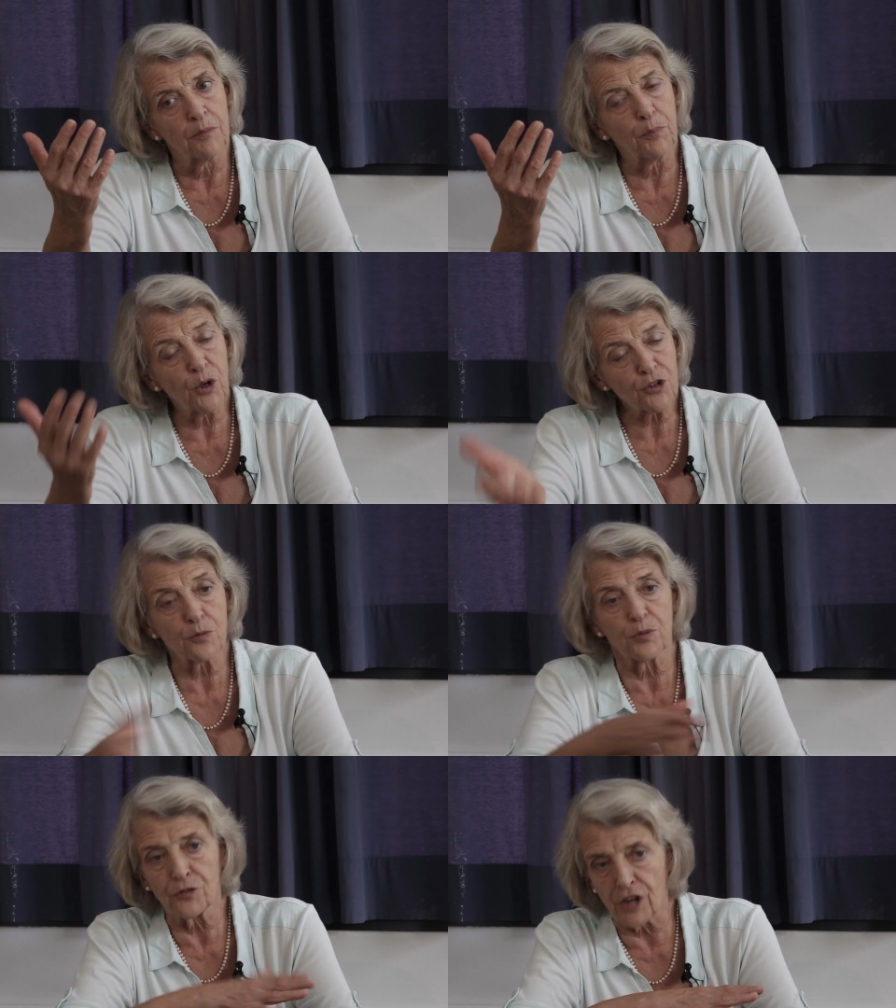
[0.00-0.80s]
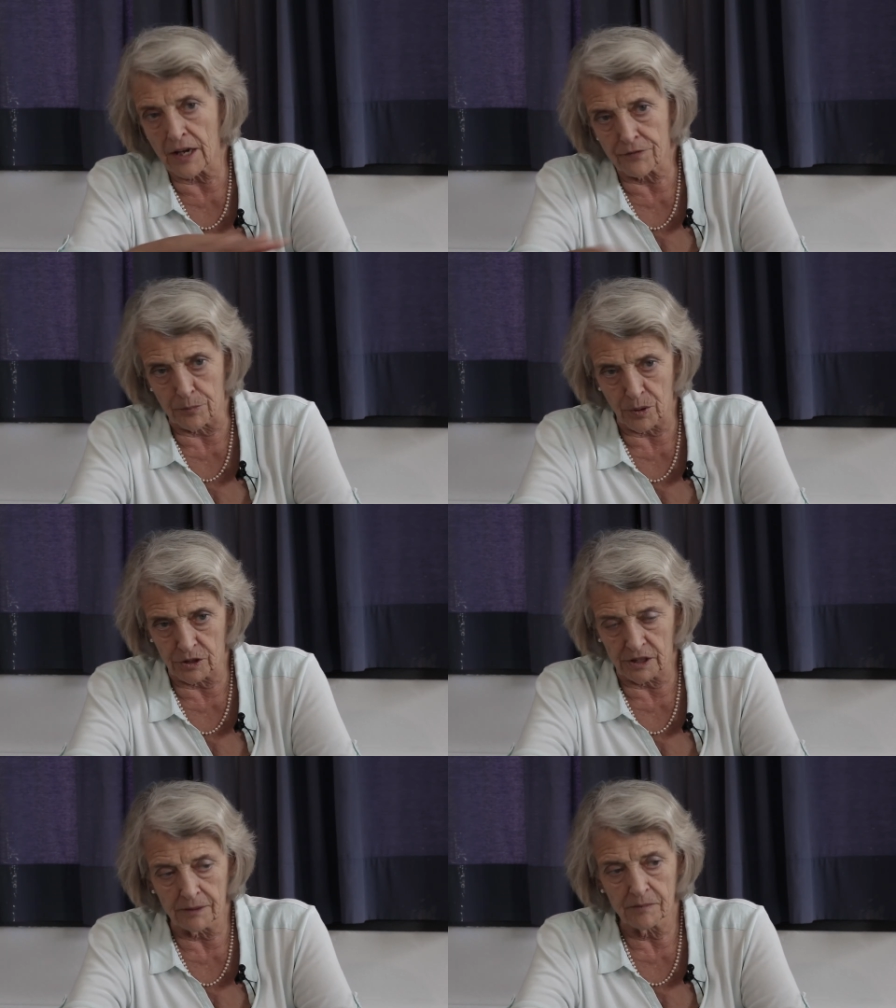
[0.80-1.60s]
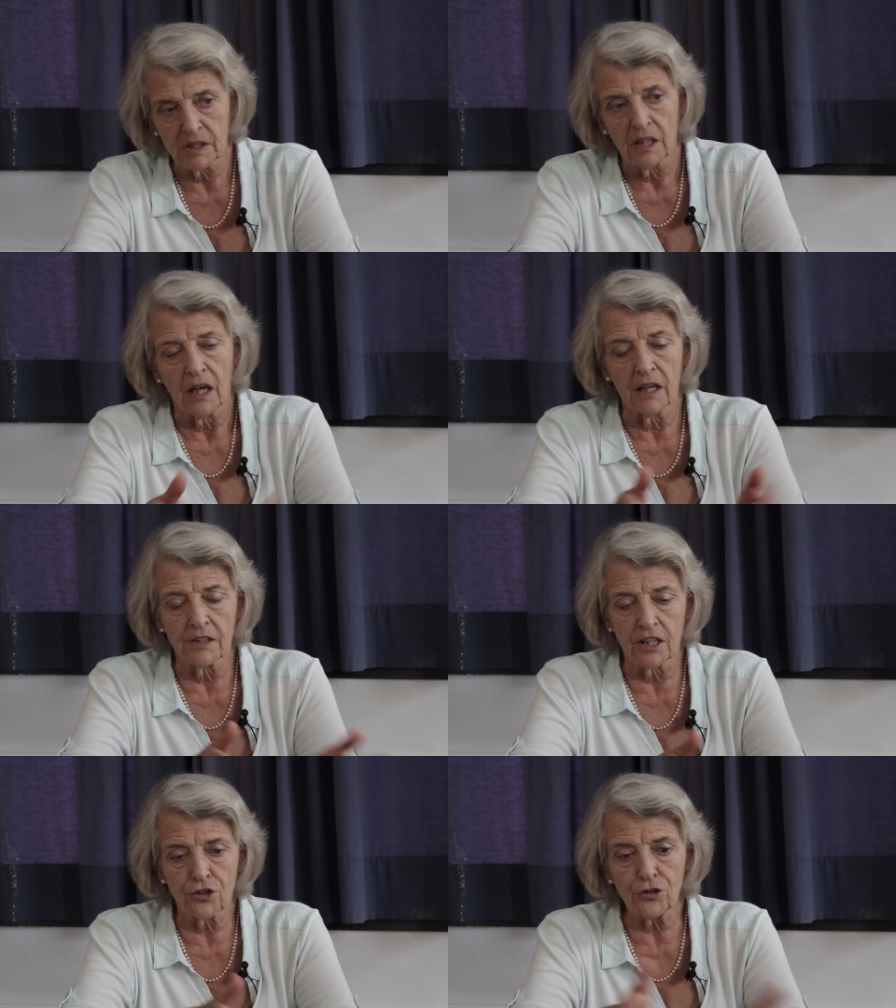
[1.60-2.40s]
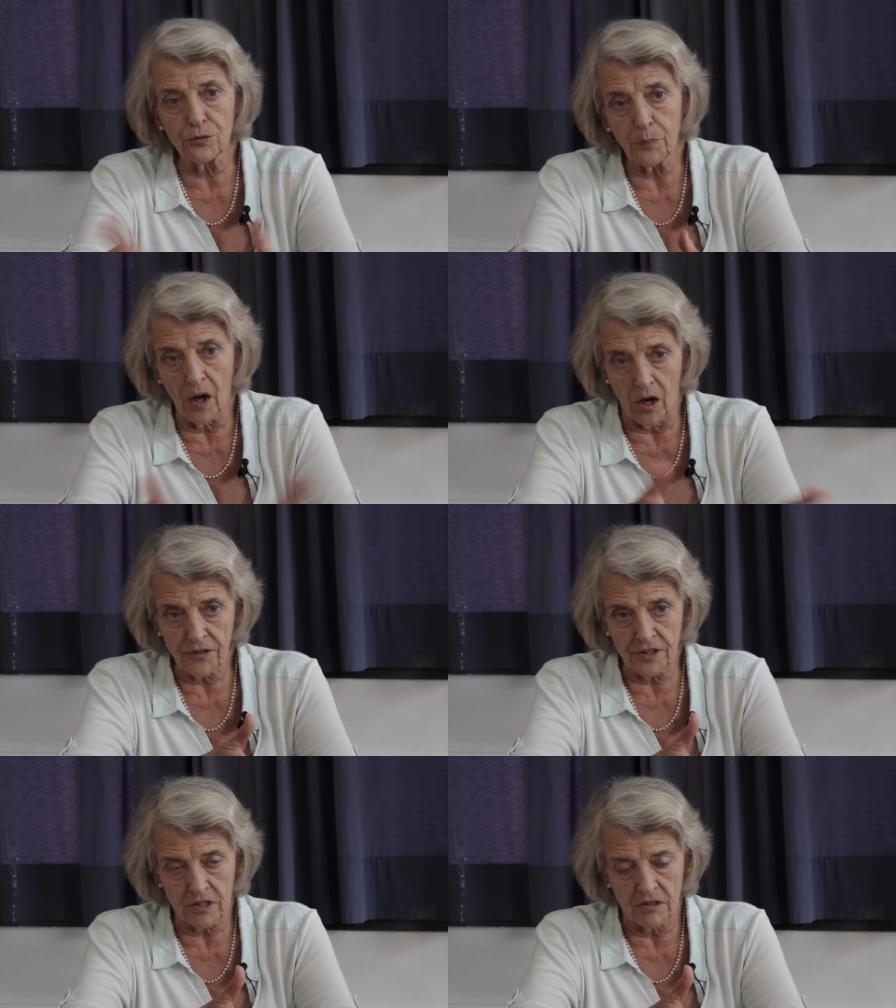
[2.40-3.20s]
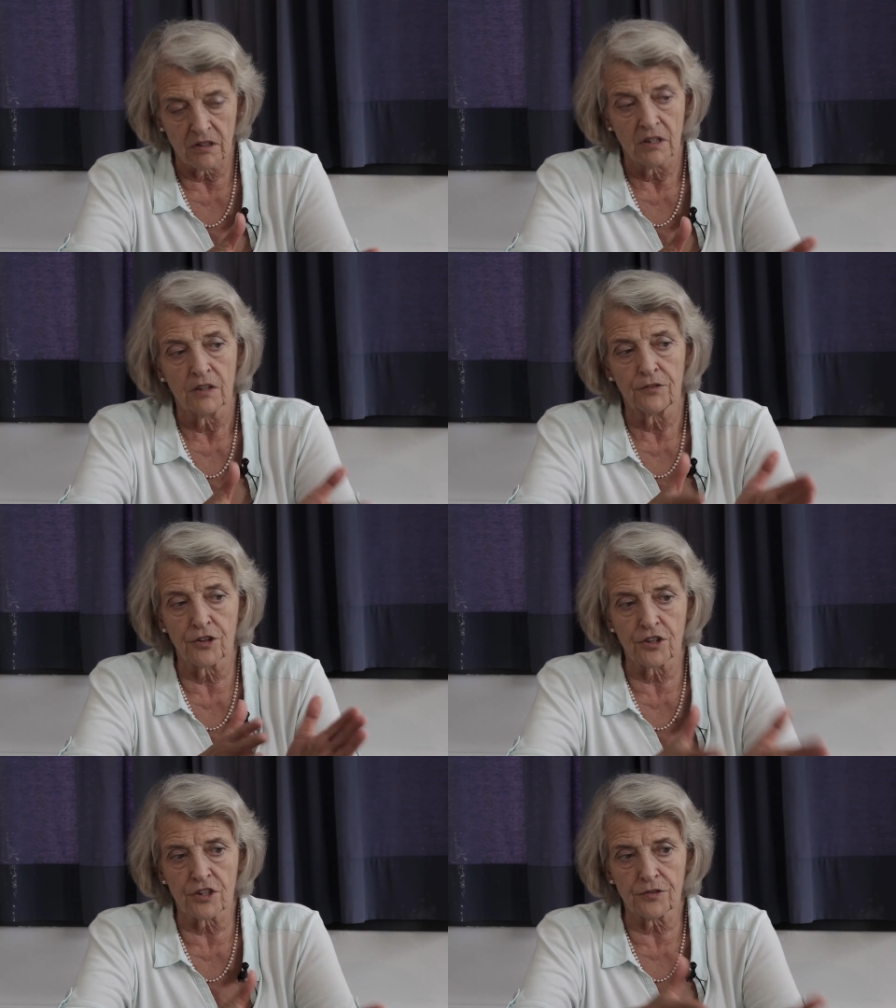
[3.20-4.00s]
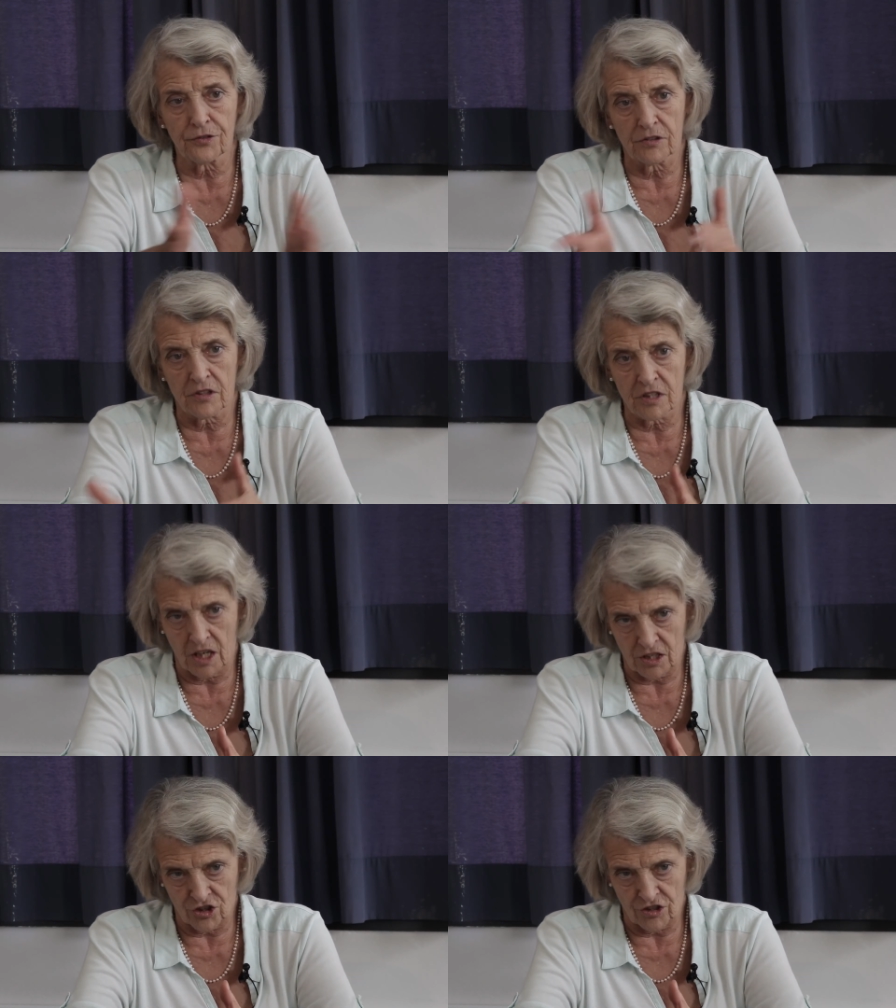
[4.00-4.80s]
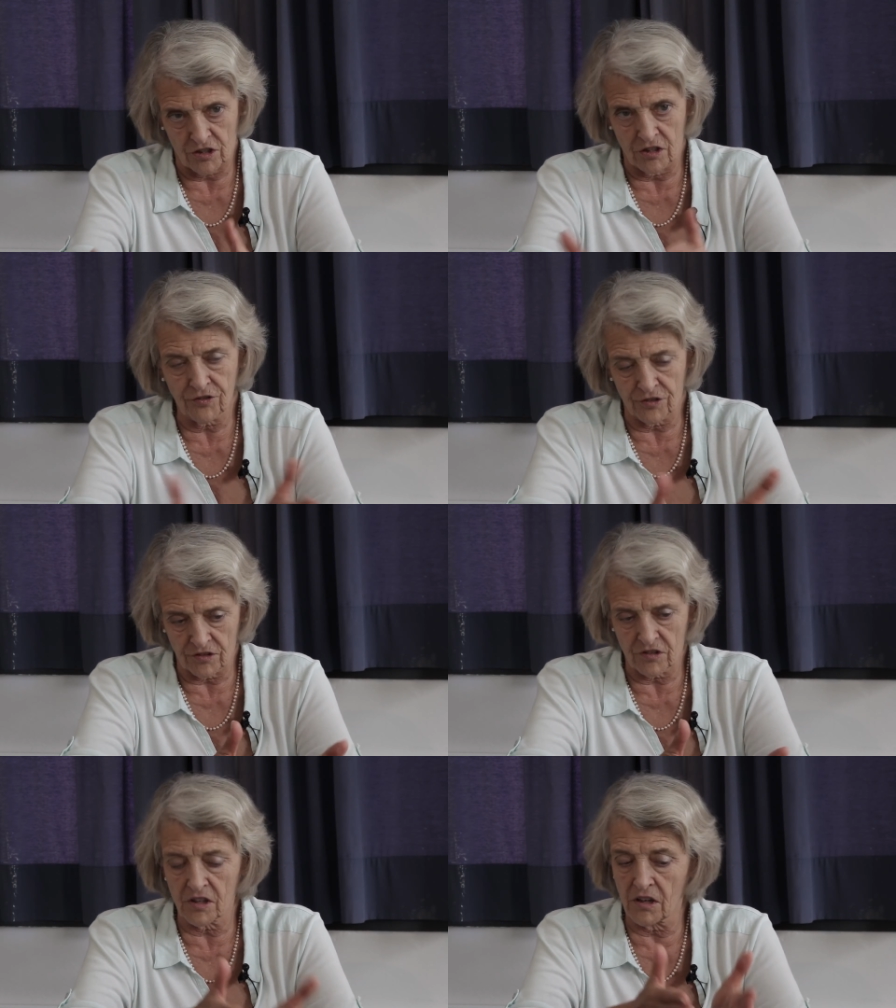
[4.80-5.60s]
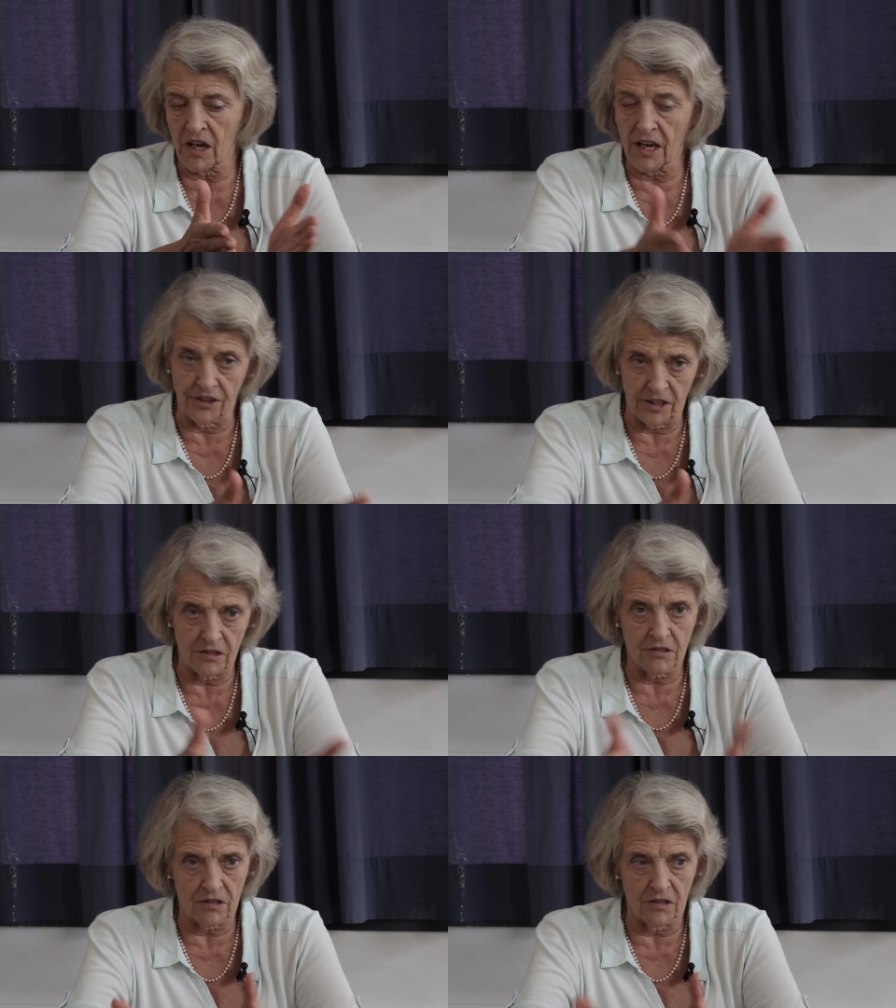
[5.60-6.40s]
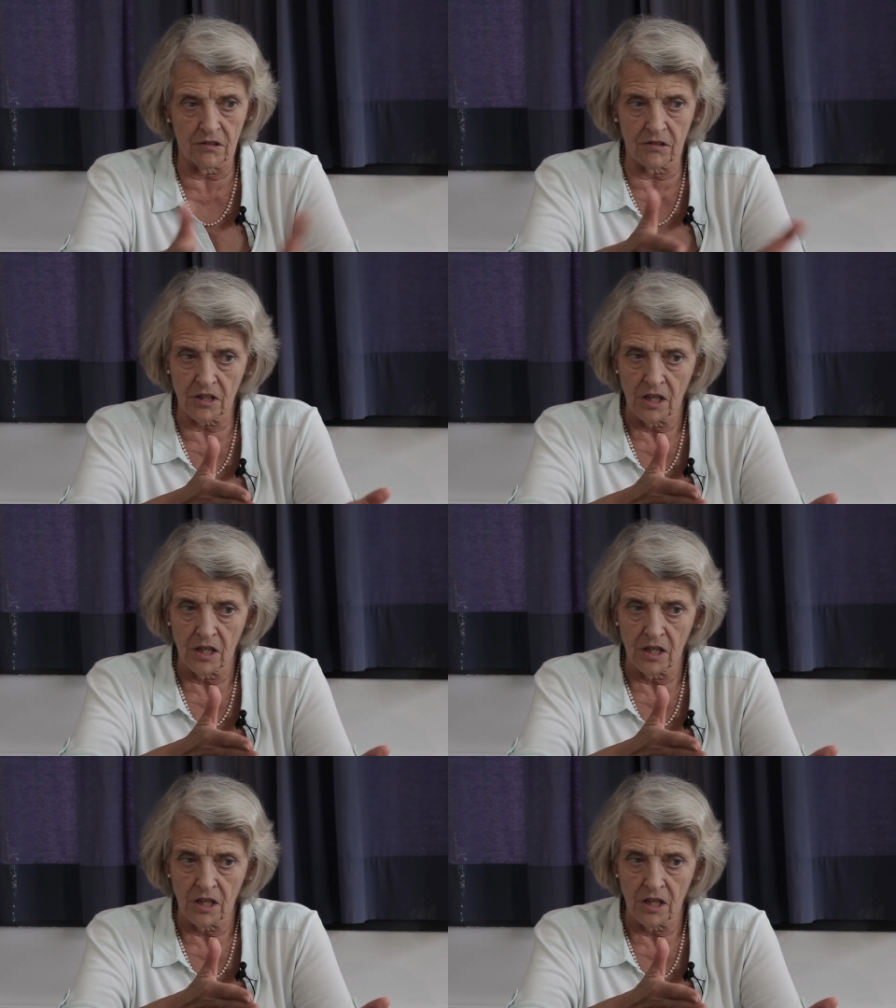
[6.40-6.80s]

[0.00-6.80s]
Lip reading: possible for everybody, and then 2 paths for the different areas, so that